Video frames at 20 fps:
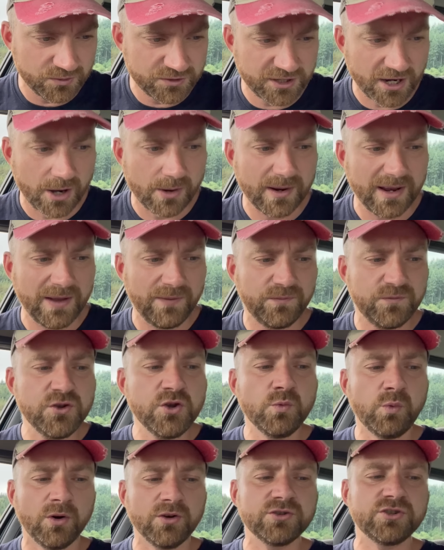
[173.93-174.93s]
So if
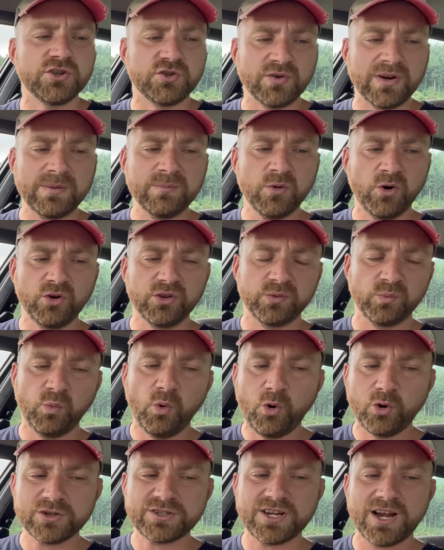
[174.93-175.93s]
you want to drink more than
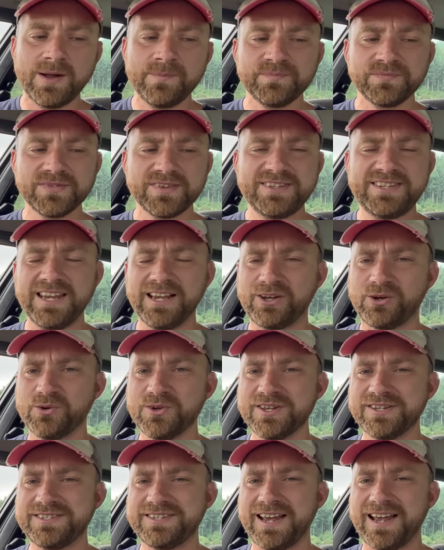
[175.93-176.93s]
water, tickle
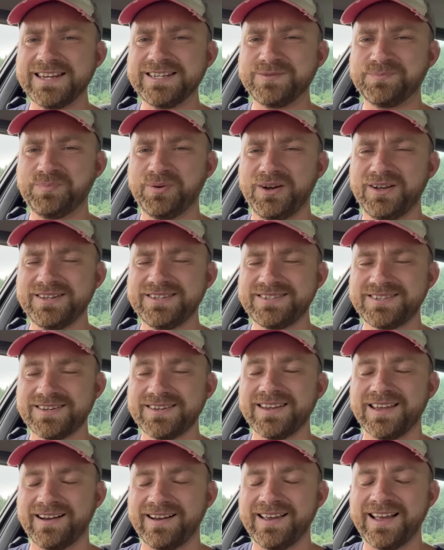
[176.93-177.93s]
your taste buds.
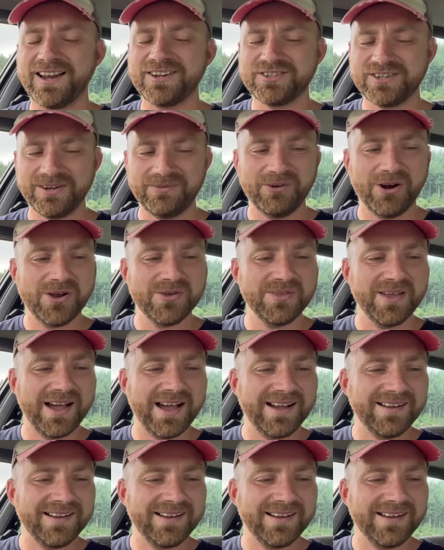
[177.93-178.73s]
Yeah, I actually wrote that.